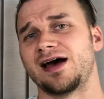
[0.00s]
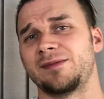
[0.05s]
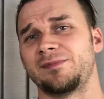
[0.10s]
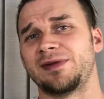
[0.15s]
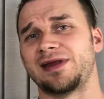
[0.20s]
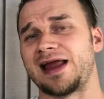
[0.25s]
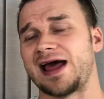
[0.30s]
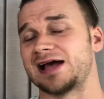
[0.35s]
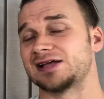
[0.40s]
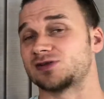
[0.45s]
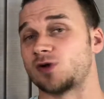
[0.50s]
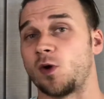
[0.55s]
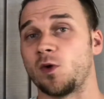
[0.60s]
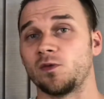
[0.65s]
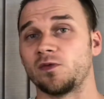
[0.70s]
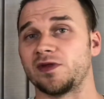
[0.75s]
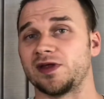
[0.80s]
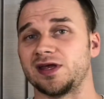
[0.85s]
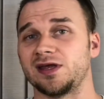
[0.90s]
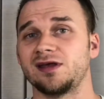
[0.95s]
has
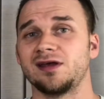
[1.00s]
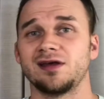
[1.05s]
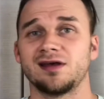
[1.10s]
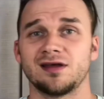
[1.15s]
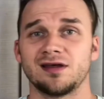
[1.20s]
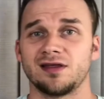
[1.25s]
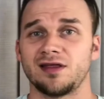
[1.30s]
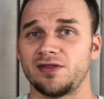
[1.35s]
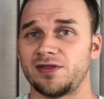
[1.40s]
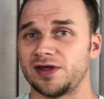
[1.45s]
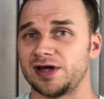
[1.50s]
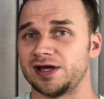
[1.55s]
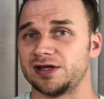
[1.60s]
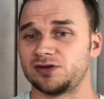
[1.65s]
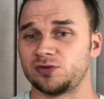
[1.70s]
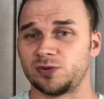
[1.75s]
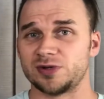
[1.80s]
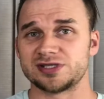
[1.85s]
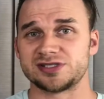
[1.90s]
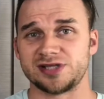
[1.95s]
only the
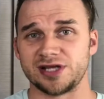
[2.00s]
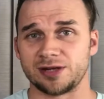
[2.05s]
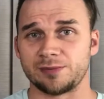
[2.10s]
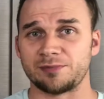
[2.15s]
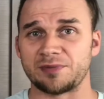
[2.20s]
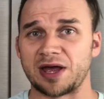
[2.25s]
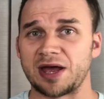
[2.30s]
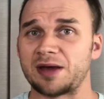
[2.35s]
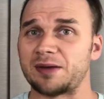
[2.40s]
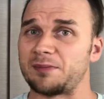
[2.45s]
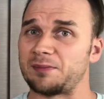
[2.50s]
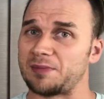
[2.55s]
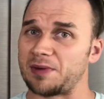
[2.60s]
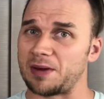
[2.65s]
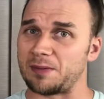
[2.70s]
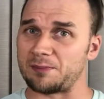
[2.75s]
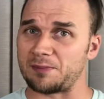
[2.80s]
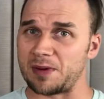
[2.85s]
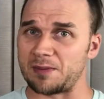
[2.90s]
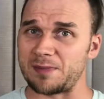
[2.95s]
twisting
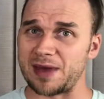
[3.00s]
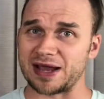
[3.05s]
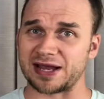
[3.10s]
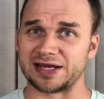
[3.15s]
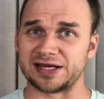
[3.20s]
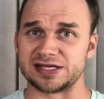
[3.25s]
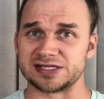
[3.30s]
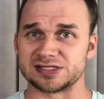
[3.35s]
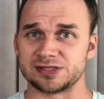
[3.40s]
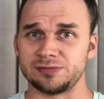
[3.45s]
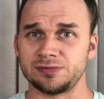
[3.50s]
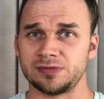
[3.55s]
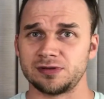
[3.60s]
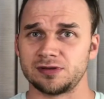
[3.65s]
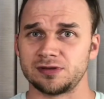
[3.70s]
mechanism.